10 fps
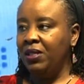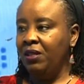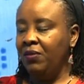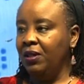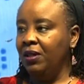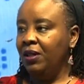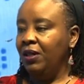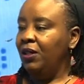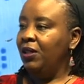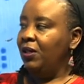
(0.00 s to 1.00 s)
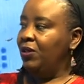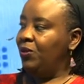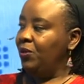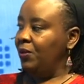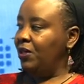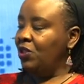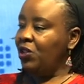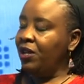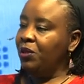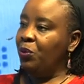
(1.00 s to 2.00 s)
living to the
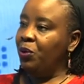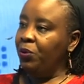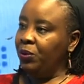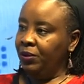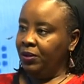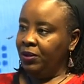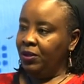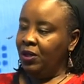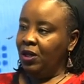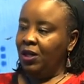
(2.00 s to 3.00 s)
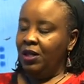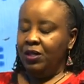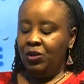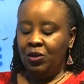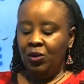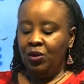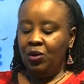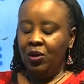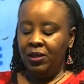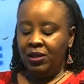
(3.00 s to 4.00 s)
giant bobo. Mm-hmm. So
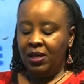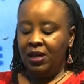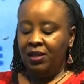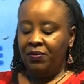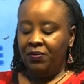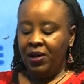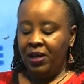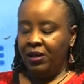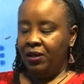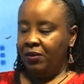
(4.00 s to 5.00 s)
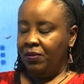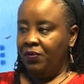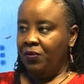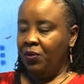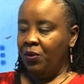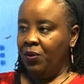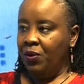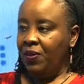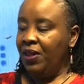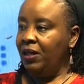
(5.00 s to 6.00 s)
dogs are defined for
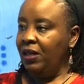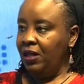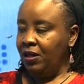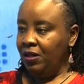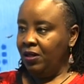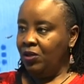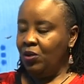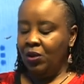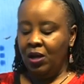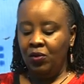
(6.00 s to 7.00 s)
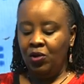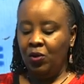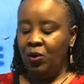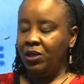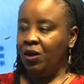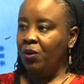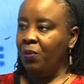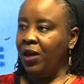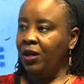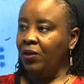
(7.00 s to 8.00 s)
their need. So now, do you want a
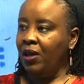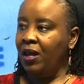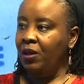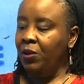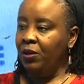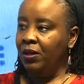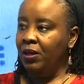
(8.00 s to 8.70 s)
companion animal?